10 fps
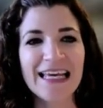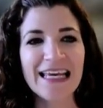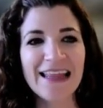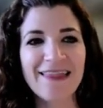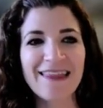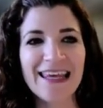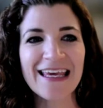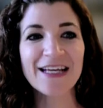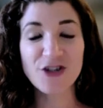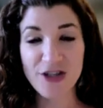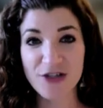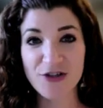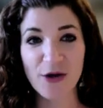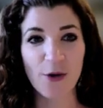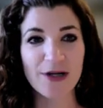In the
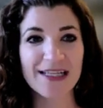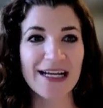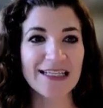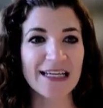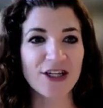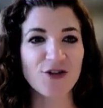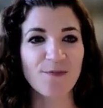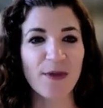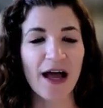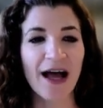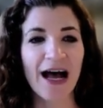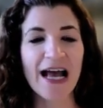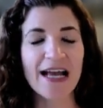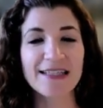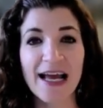introductory course that I teach,
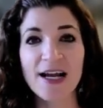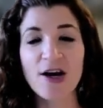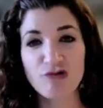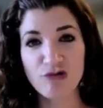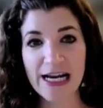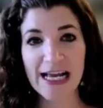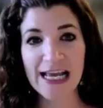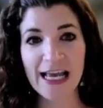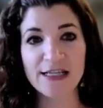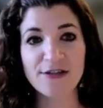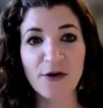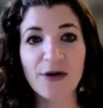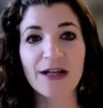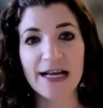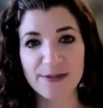I assign a reading and devote a
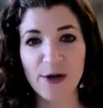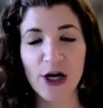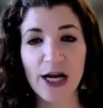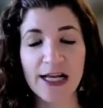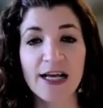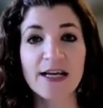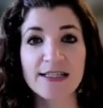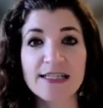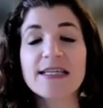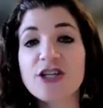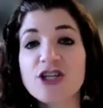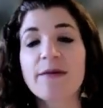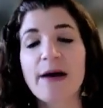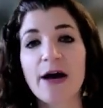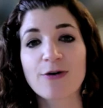class period to teaching
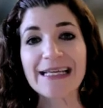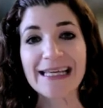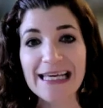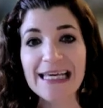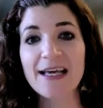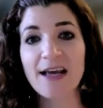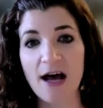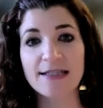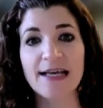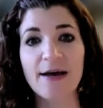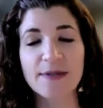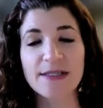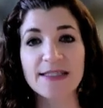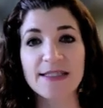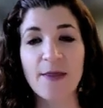about key
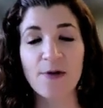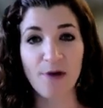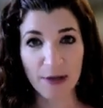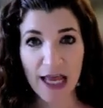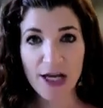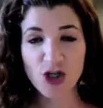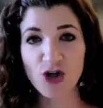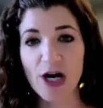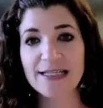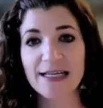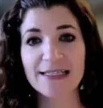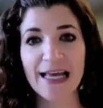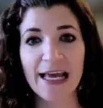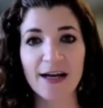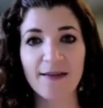concepts in the replication crisis
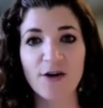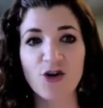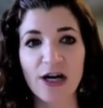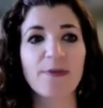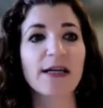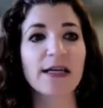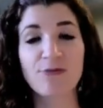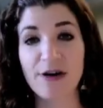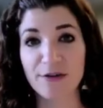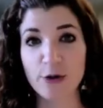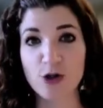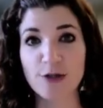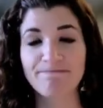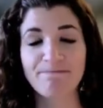and the credibility revolution.